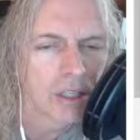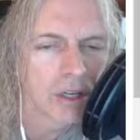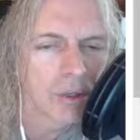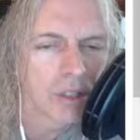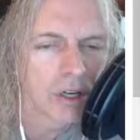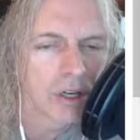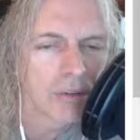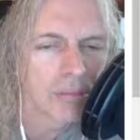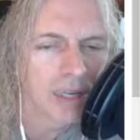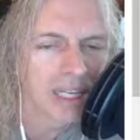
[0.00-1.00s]

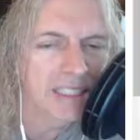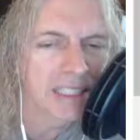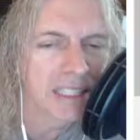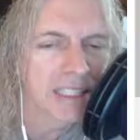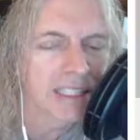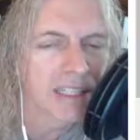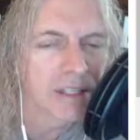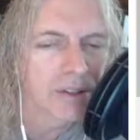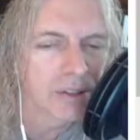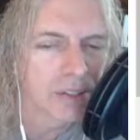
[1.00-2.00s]
CodeGuard Basic,
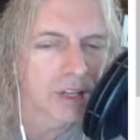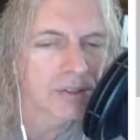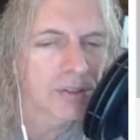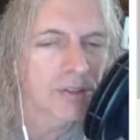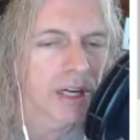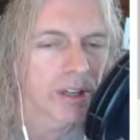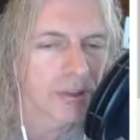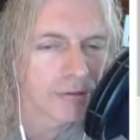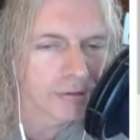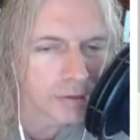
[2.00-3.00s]
there's also
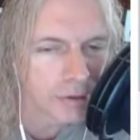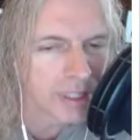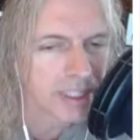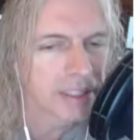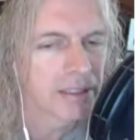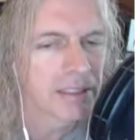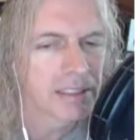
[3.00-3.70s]
other free